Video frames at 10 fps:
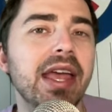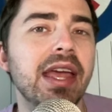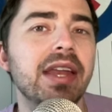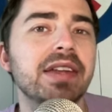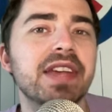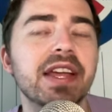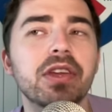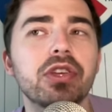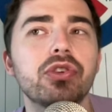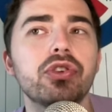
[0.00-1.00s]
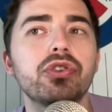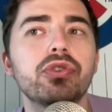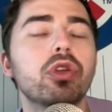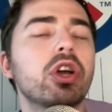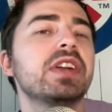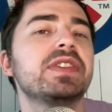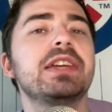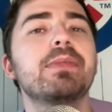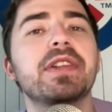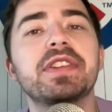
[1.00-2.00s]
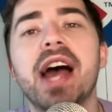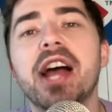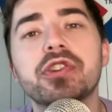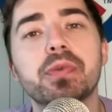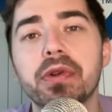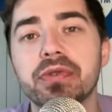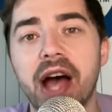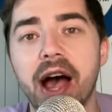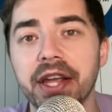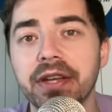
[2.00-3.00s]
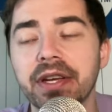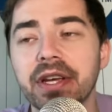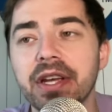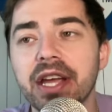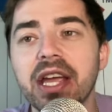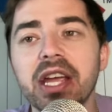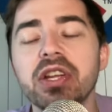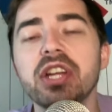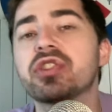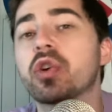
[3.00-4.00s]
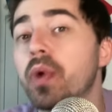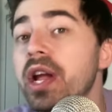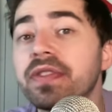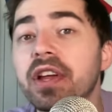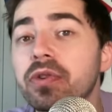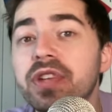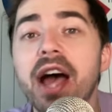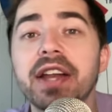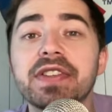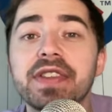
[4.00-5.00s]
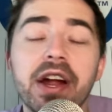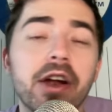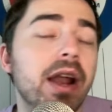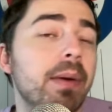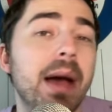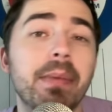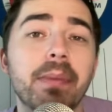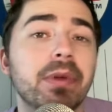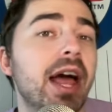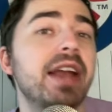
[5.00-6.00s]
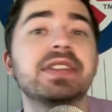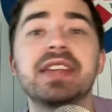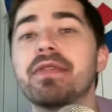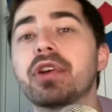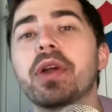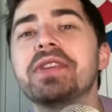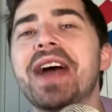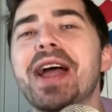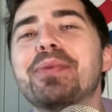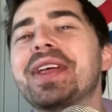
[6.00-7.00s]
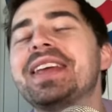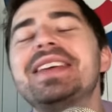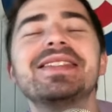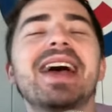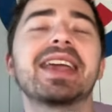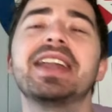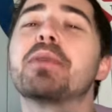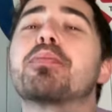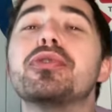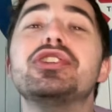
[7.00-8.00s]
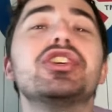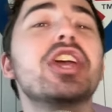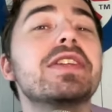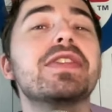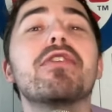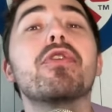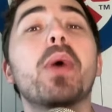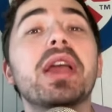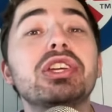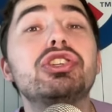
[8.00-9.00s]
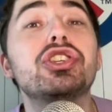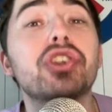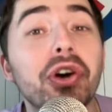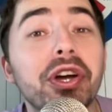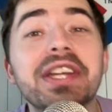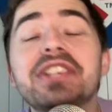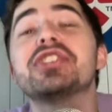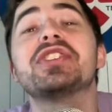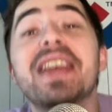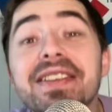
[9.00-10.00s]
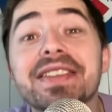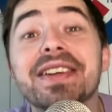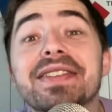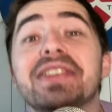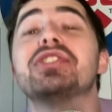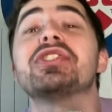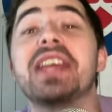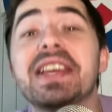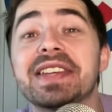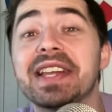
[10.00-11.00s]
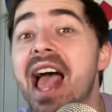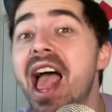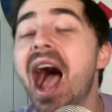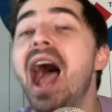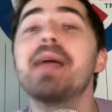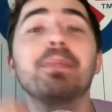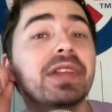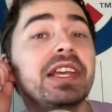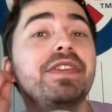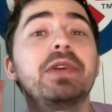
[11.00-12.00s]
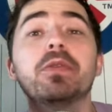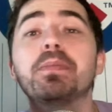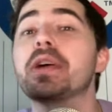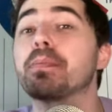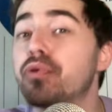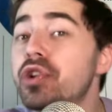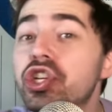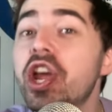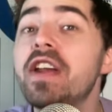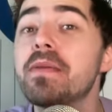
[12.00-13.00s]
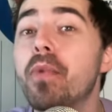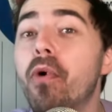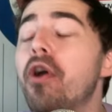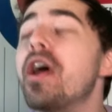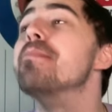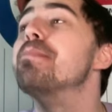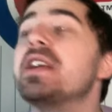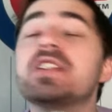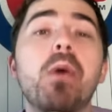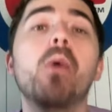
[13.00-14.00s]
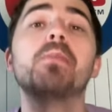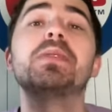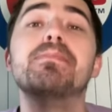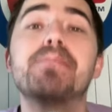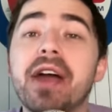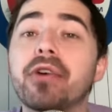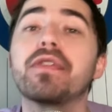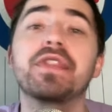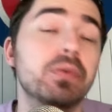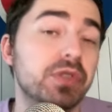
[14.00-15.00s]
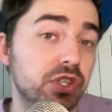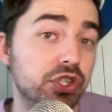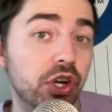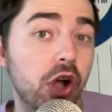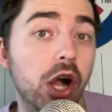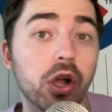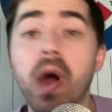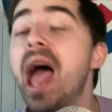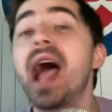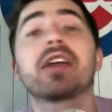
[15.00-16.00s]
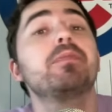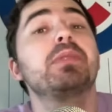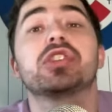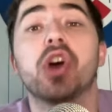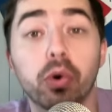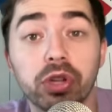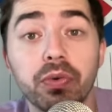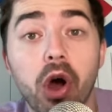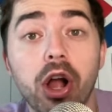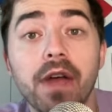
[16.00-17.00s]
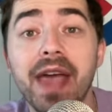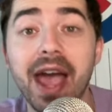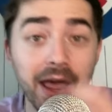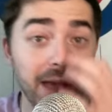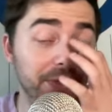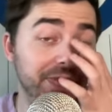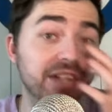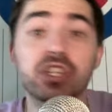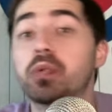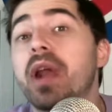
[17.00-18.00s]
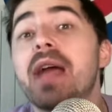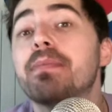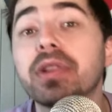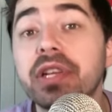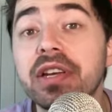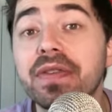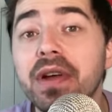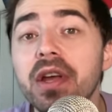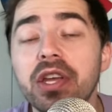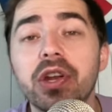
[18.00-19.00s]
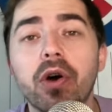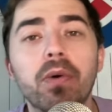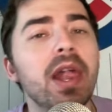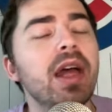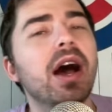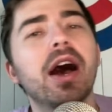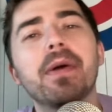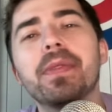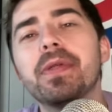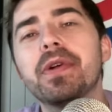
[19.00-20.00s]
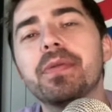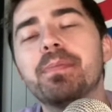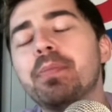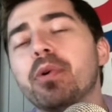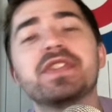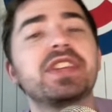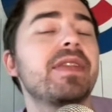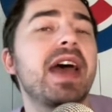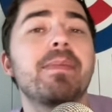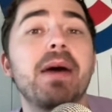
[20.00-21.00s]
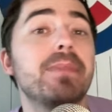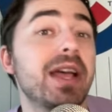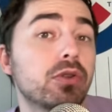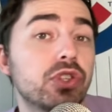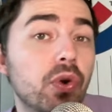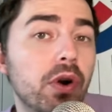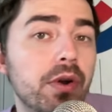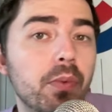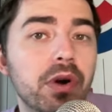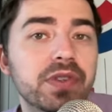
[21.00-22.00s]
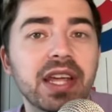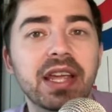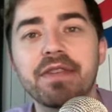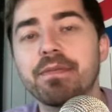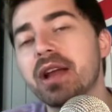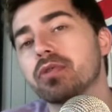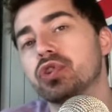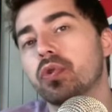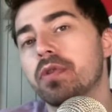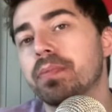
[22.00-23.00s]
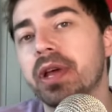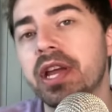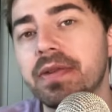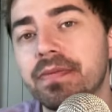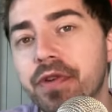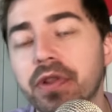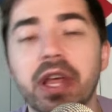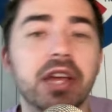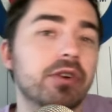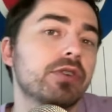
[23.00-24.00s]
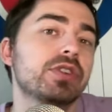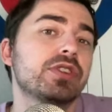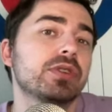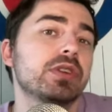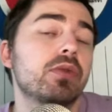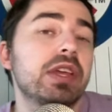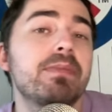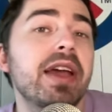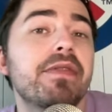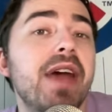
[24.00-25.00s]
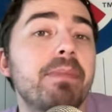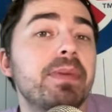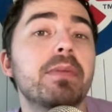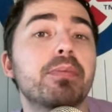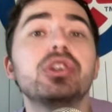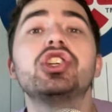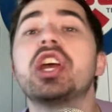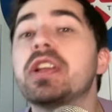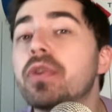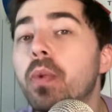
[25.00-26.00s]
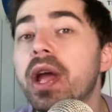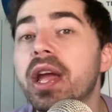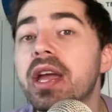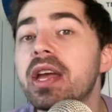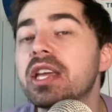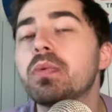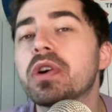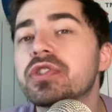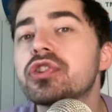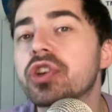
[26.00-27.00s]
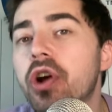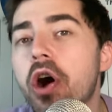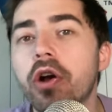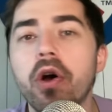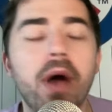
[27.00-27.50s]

And it's like you look at a team like the Dodgers with Ohtani it, it's great that Ohtani's there, and I'm, I'm glad he's having a great time. But like, he's not getting appreciated there the way he should. He just isn't. He just isn't. I believe he would be appreciated more, and baseball would be better if he was in Chicago. I could be totally wrong on that, but that's just what I believe. You know, uh, the, people have said that about Michael Jordan, where it's like if Michael Jordan played for the Lakers, you know, he might have not been appreciated the way he was in Chicago.